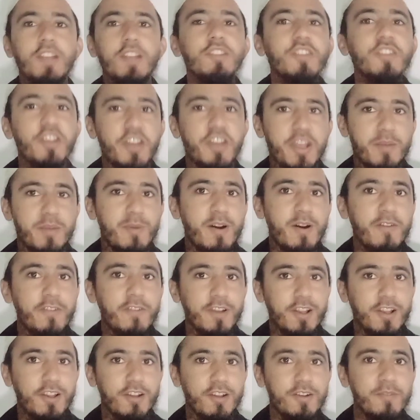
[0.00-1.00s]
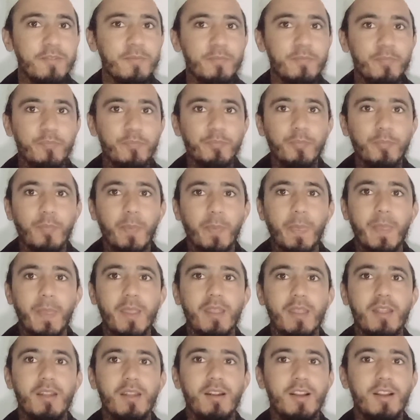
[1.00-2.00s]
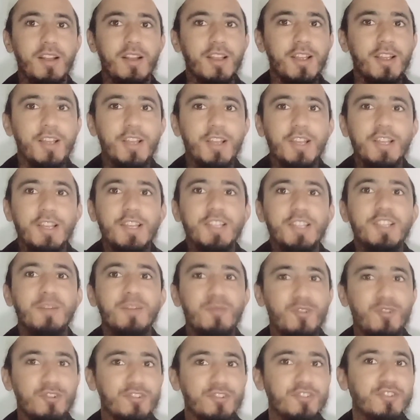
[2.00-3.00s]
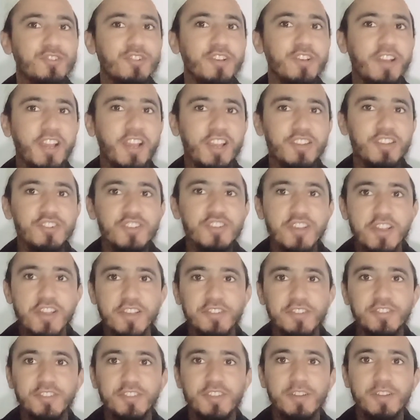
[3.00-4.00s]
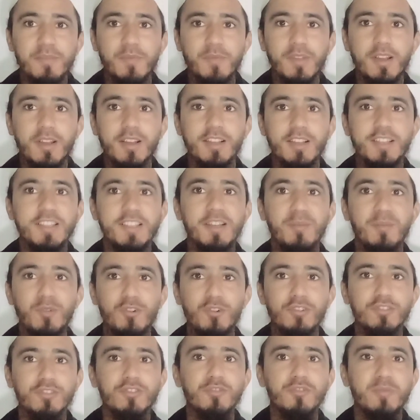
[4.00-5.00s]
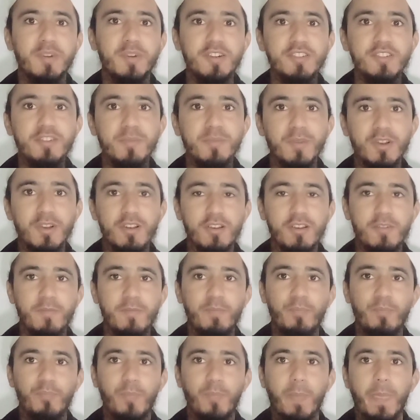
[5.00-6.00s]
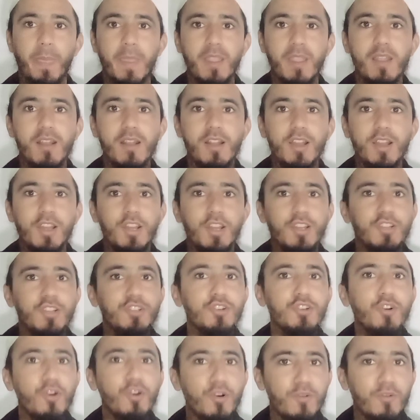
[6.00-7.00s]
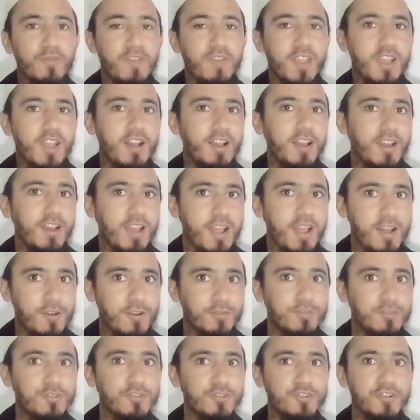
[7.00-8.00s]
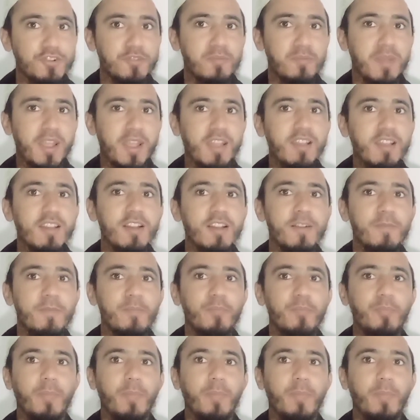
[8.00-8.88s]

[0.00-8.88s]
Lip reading: In the name of Allah, the most gracious, the most merciful, to whom we all have to turn back.